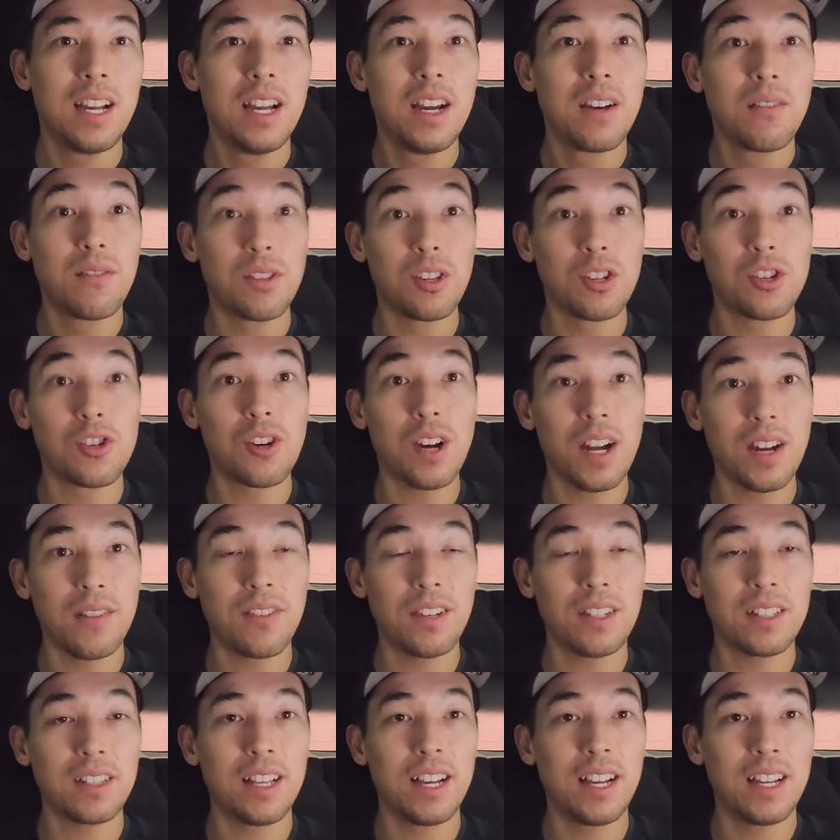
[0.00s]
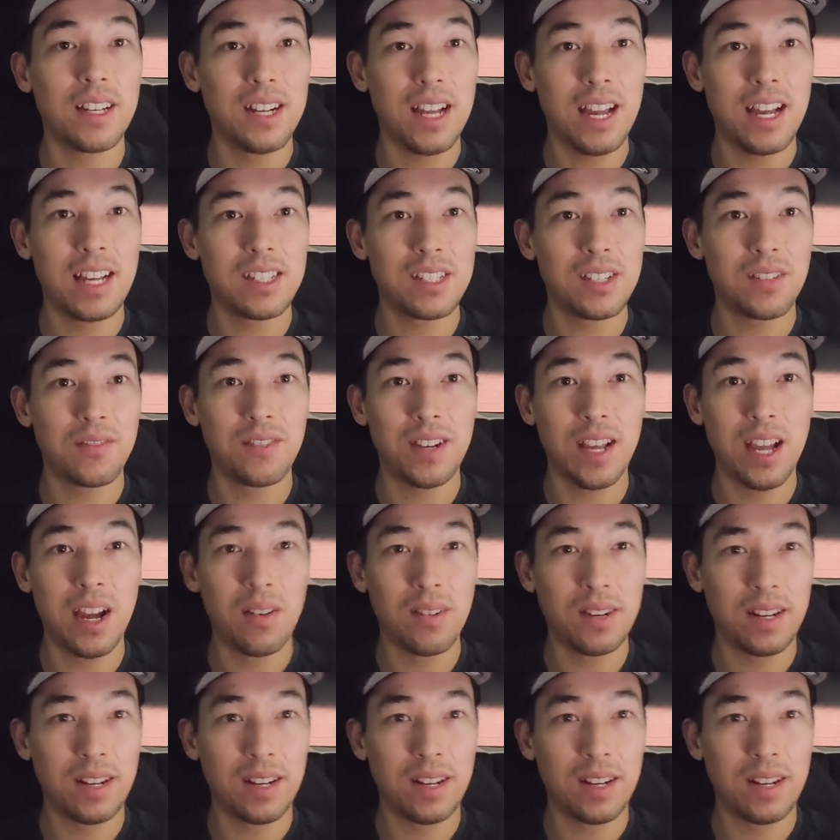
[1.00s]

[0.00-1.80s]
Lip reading: For the traffic light, as of now,